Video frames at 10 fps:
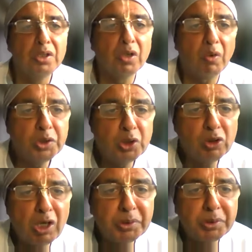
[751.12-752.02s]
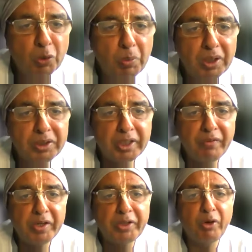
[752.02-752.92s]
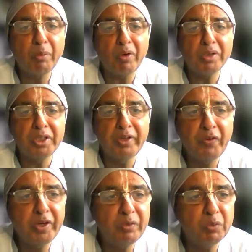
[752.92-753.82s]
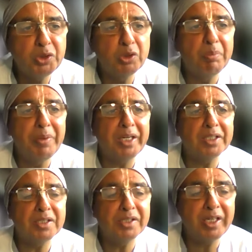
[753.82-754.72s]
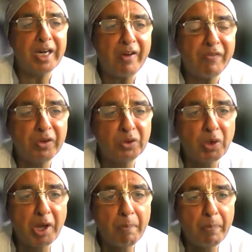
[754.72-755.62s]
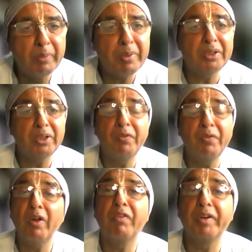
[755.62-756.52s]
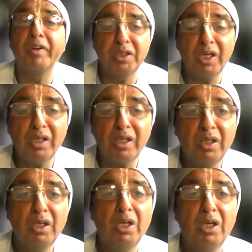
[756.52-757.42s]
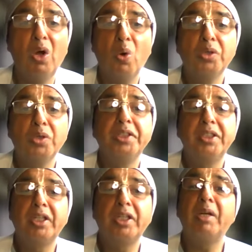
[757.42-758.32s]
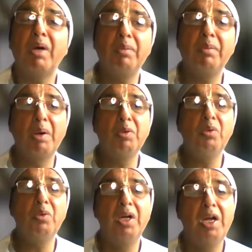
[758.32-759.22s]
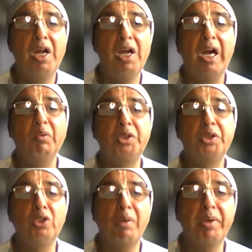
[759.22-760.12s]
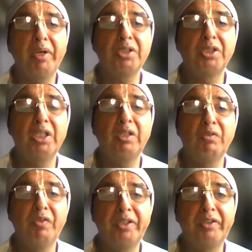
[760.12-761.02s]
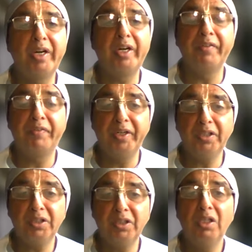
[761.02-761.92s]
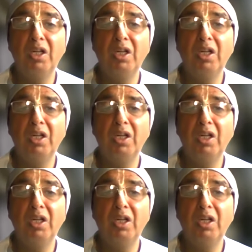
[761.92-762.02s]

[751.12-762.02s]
So we should not be jubilant in victory or morose in defeat. We should make a sincere effort to implement the will of Krishna, Oshi Chaitanya Mahaprabhu, and we should not be concerned victory and defeat.